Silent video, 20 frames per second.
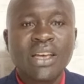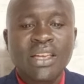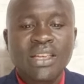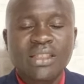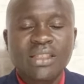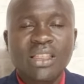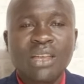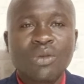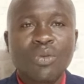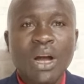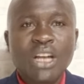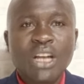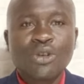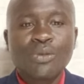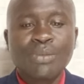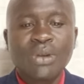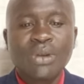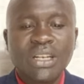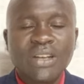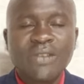Yet they want to
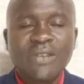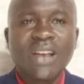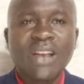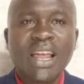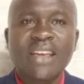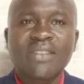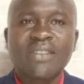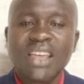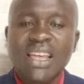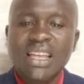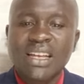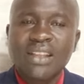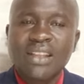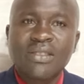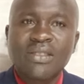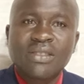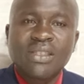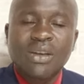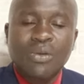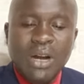believe like
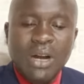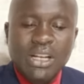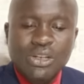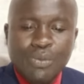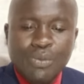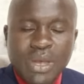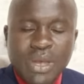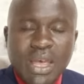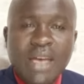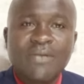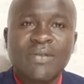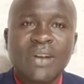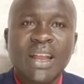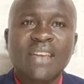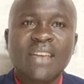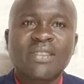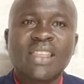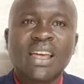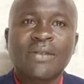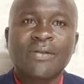they want to behave
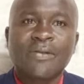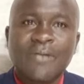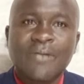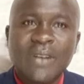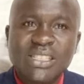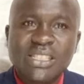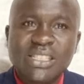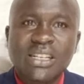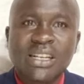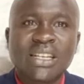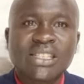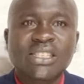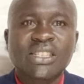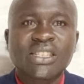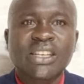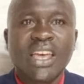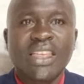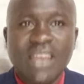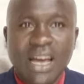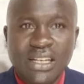like they're first-class
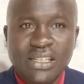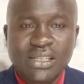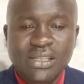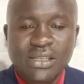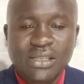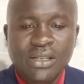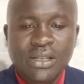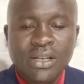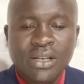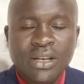Kenyans